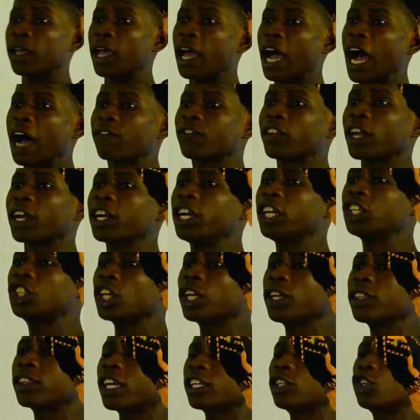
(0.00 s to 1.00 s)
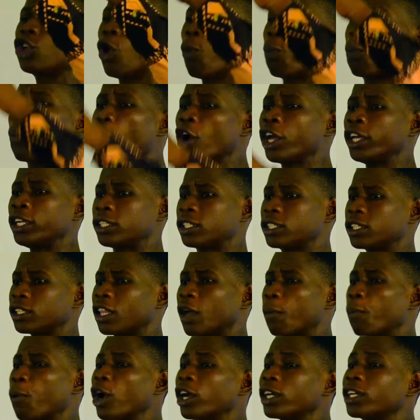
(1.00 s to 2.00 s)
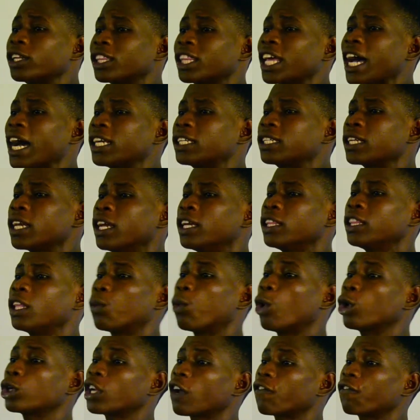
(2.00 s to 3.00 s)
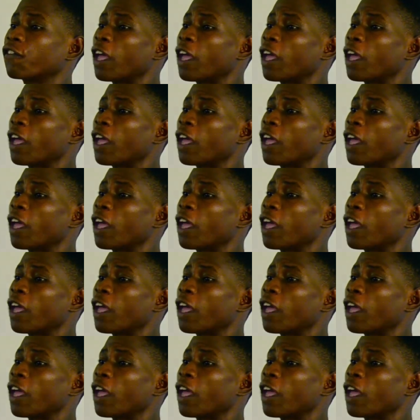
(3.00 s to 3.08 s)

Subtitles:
after reaching the dew point, the point that the water